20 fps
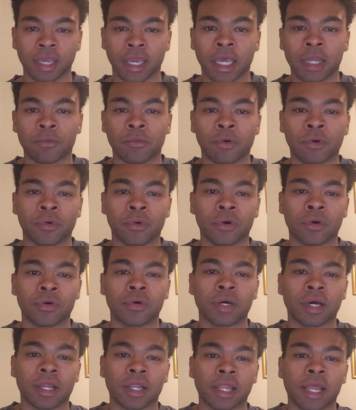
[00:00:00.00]
and
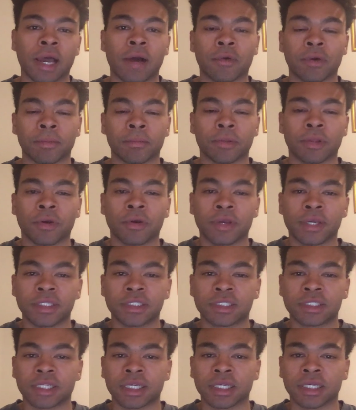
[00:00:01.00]
will allow
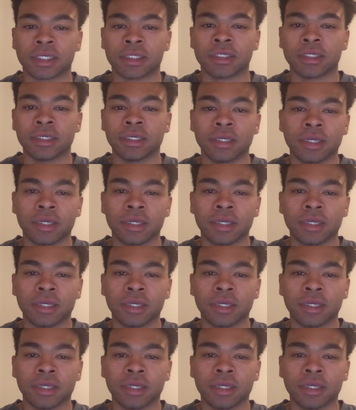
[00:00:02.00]
employees to